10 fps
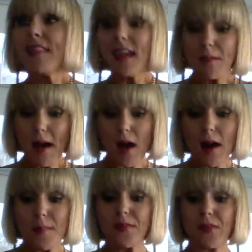Think
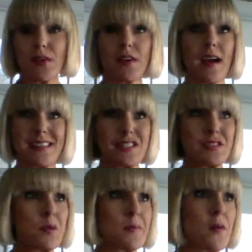about our preferred
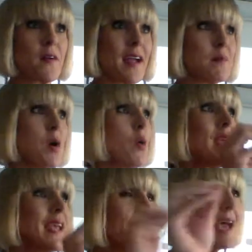customer program.
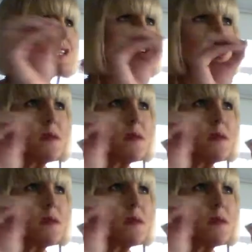We can enter